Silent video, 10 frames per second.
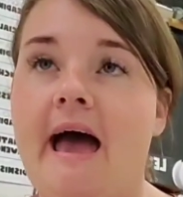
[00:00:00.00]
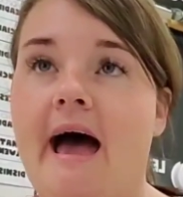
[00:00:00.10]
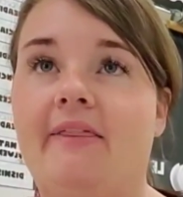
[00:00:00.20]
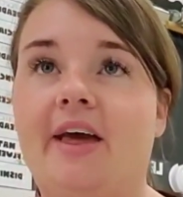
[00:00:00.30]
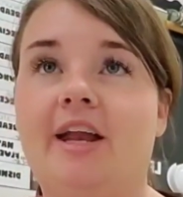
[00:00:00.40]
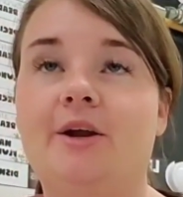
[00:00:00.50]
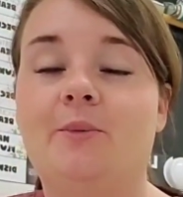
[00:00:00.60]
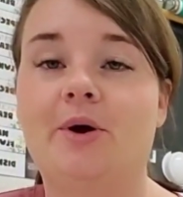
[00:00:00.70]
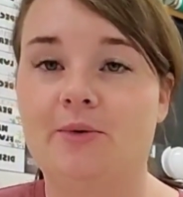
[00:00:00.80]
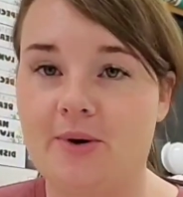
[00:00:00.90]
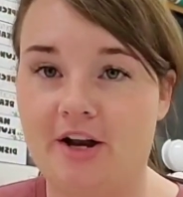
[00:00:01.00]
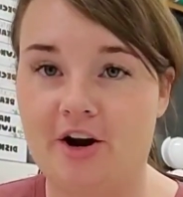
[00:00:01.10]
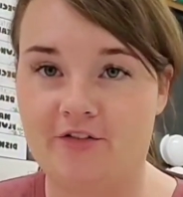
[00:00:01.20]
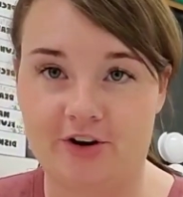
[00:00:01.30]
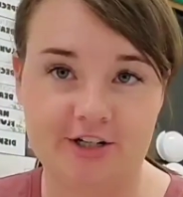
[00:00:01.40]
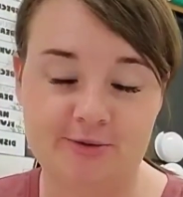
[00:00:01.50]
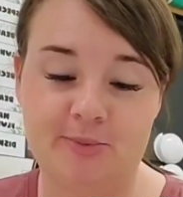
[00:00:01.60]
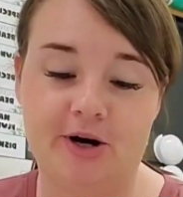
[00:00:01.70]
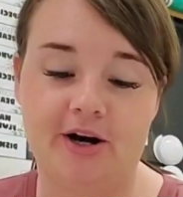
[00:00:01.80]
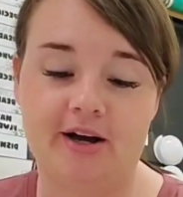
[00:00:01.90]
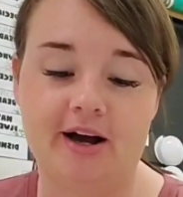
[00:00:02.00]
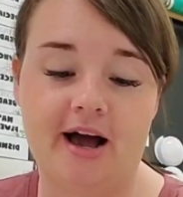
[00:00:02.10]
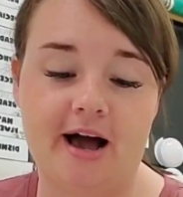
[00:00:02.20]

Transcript: And then we read our first book,